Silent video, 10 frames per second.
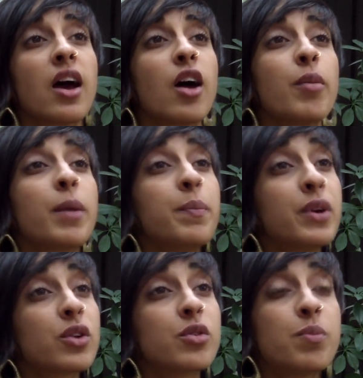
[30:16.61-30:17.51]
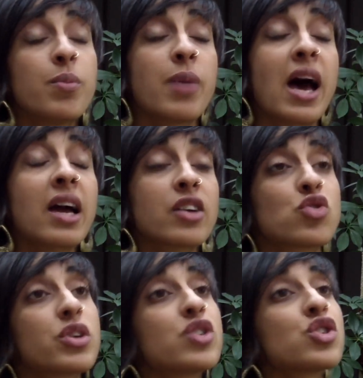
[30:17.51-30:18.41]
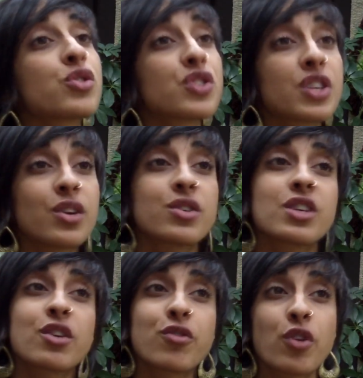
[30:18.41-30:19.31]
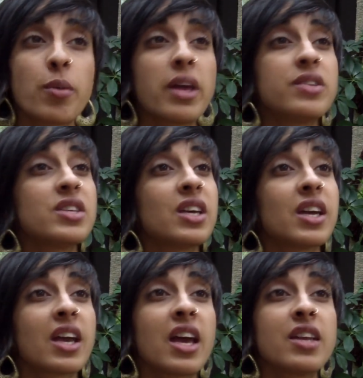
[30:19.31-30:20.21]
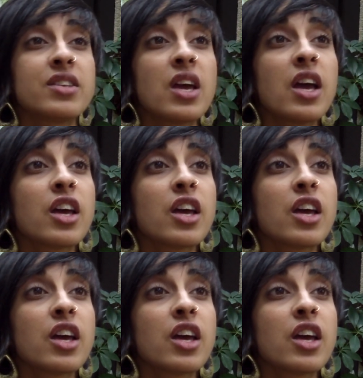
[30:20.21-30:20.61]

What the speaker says: and build back traditional skills like fermenting and,